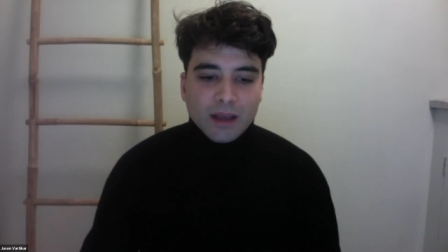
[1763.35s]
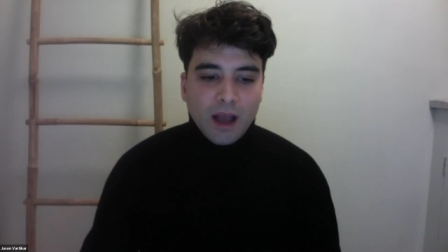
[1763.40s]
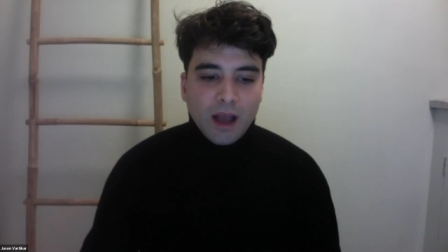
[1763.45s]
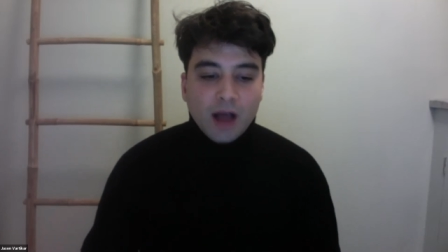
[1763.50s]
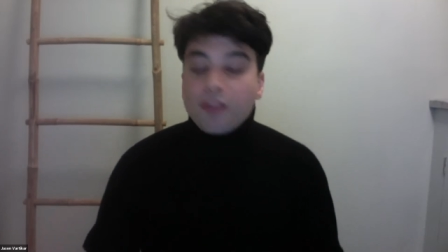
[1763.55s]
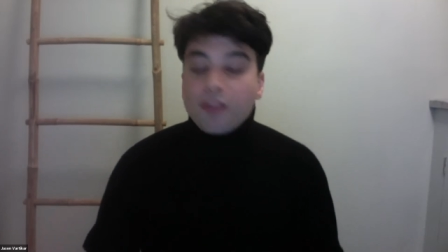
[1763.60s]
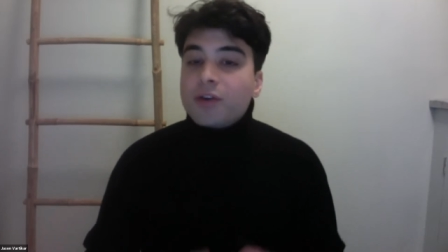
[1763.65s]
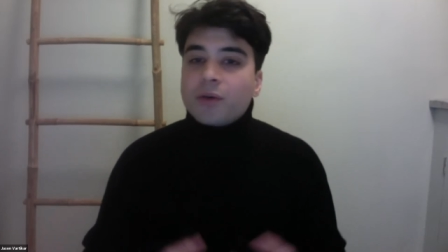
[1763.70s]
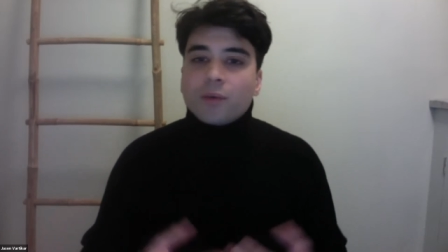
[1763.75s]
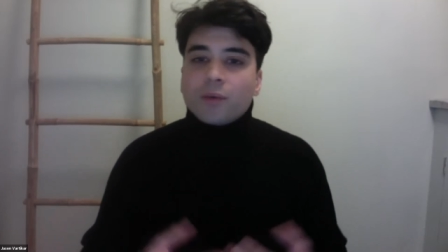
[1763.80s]

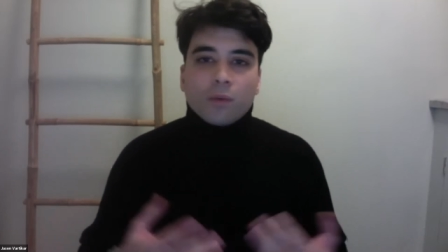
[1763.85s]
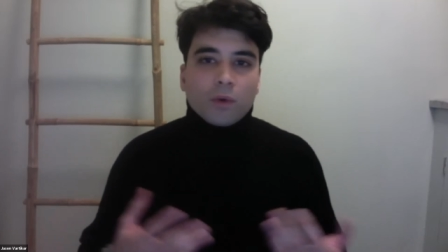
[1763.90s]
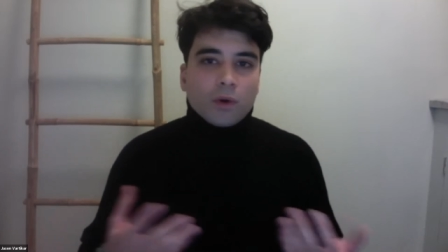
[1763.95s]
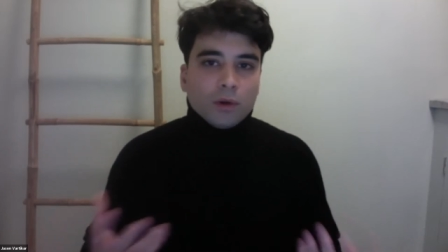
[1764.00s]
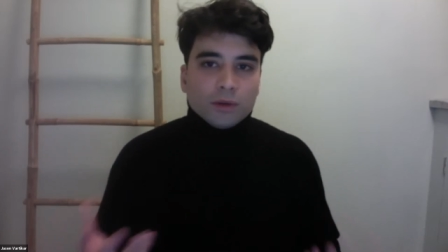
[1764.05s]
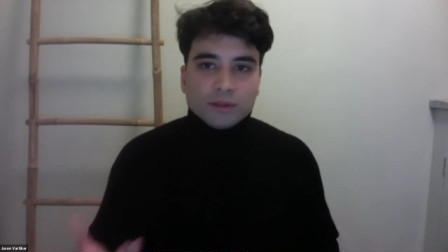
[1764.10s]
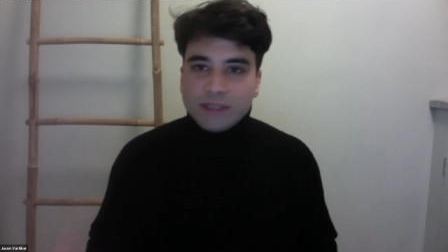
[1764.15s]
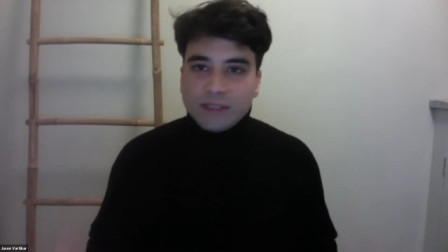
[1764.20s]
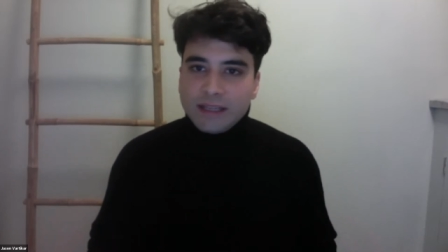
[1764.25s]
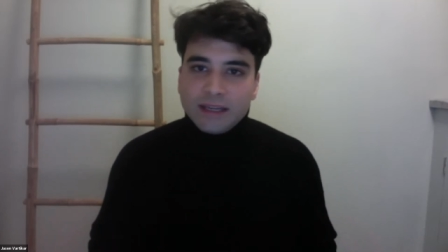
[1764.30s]

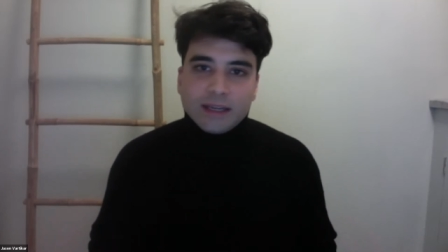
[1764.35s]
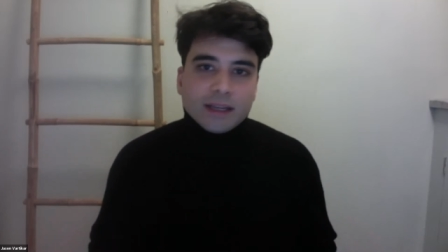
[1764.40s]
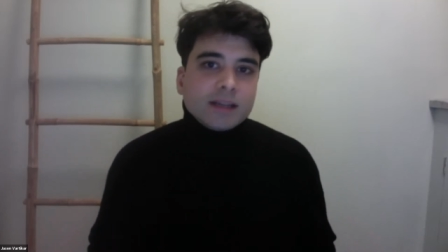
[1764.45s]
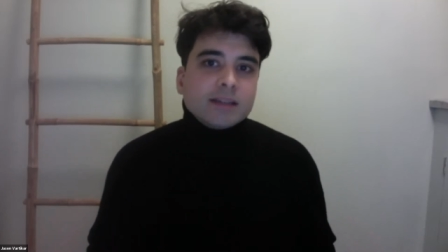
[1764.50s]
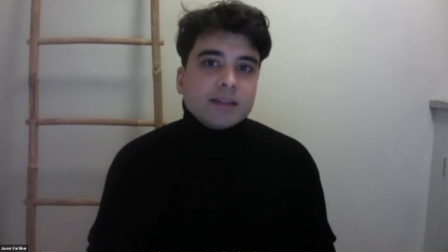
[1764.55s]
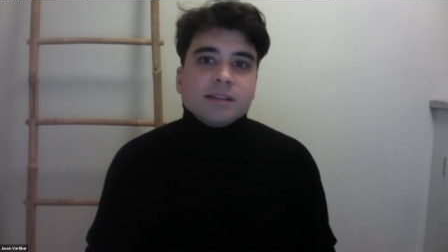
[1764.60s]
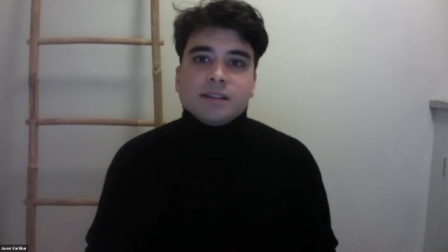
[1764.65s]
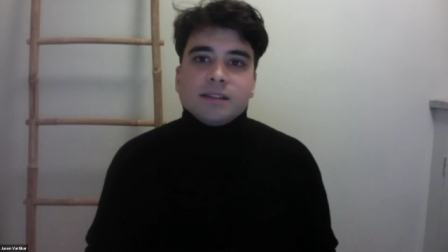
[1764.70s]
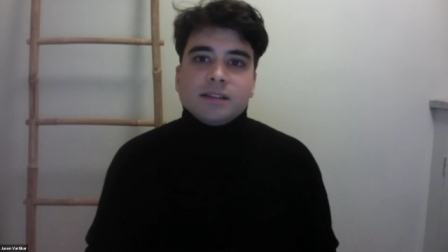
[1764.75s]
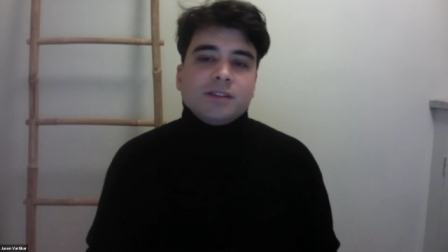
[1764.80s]

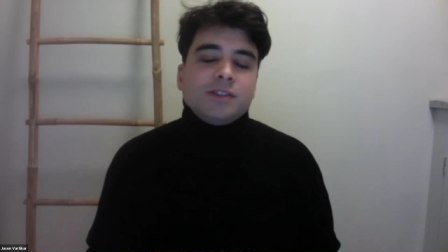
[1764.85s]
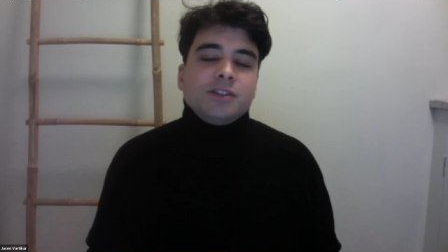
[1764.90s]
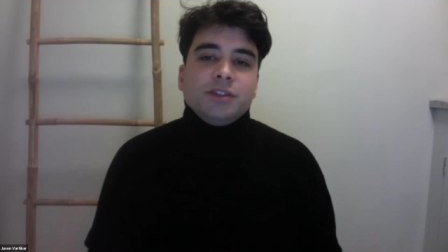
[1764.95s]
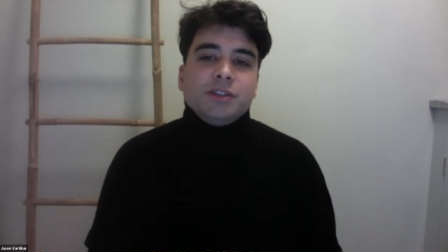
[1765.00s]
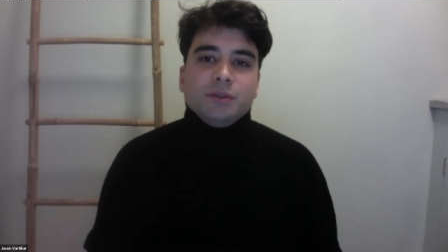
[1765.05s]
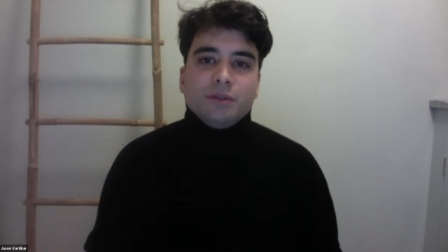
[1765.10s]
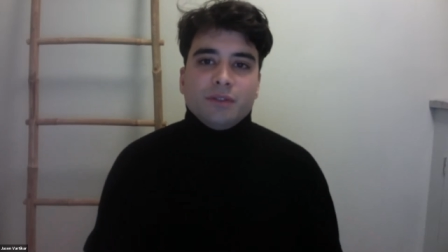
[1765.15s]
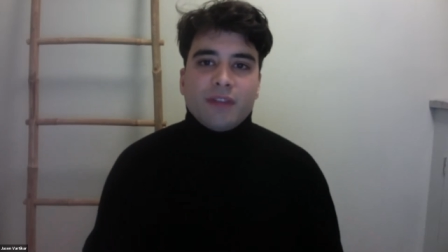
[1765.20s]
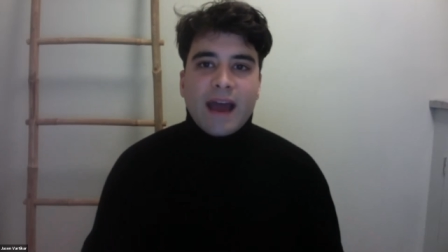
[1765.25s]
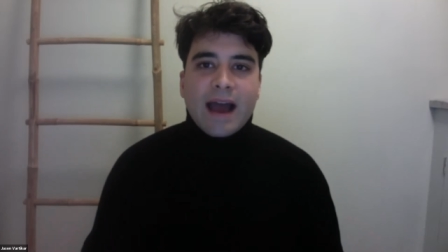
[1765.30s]
otherworldliness
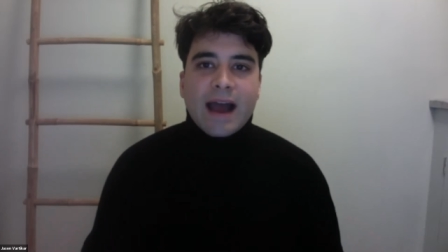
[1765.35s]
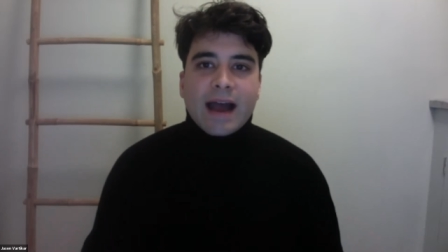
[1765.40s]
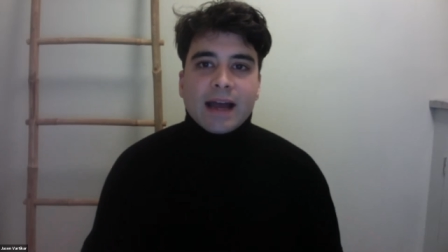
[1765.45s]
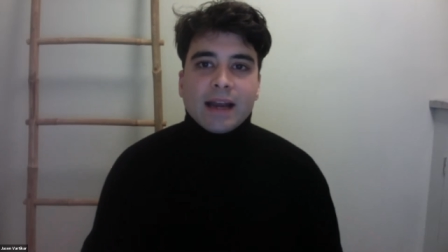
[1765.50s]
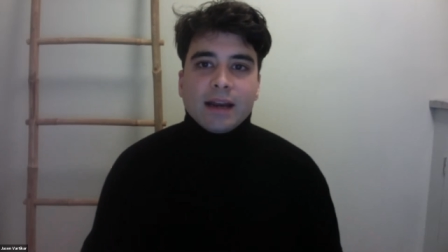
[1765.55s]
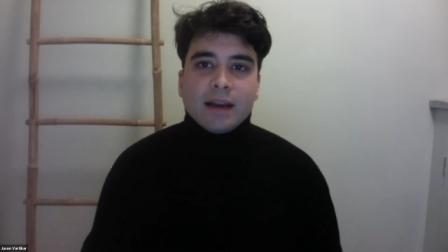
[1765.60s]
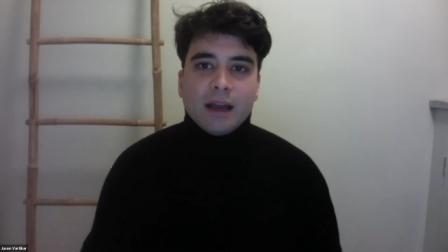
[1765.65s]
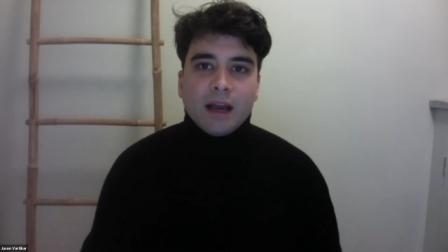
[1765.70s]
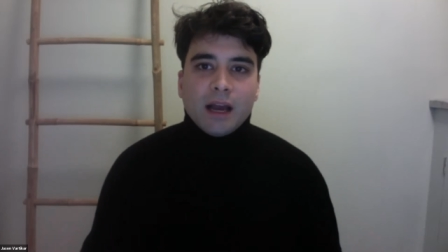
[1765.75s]
to that,